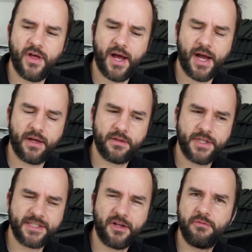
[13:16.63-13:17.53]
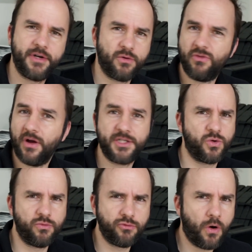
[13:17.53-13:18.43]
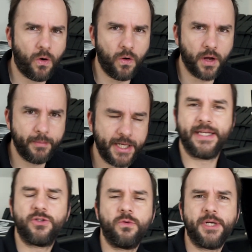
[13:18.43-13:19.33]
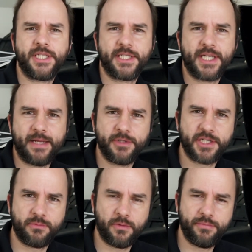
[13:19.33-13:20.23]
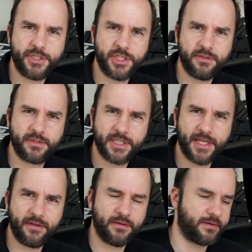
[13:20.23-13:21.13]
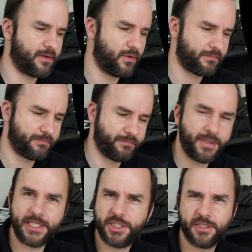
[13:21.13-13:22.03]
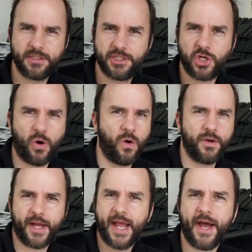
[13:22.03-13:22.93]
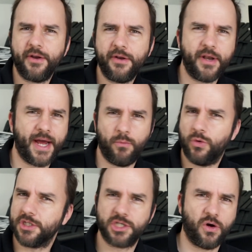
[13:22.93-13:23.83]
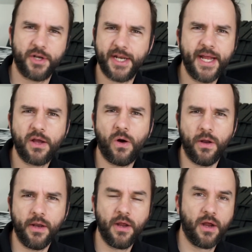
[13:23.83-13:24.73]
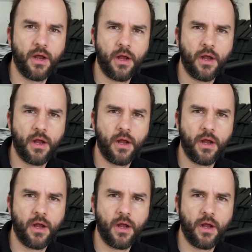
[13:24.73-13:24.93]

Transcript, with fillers: that there's no real right or wrong. It's almost the same as someone producing uh, pictures shot on a Canon and one shot on a Nikon.